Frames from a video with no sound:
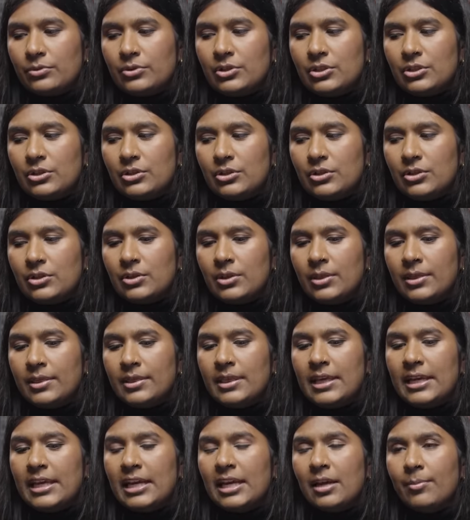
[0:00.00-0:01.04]
to
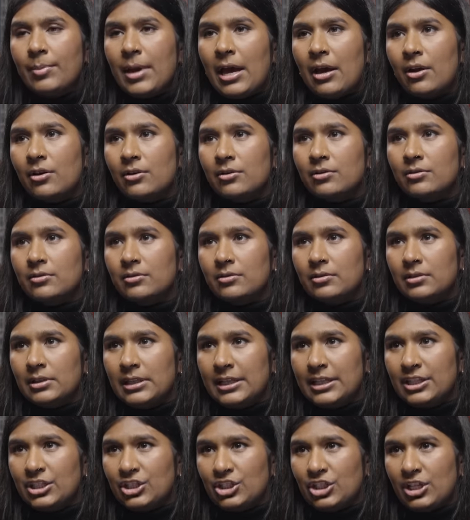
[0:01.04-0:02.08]
think about
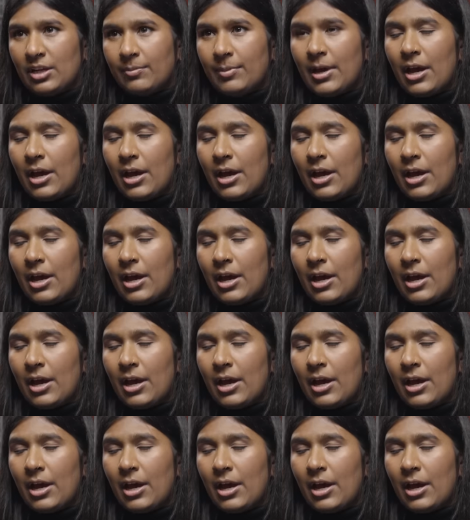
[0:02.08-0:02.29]
leadership?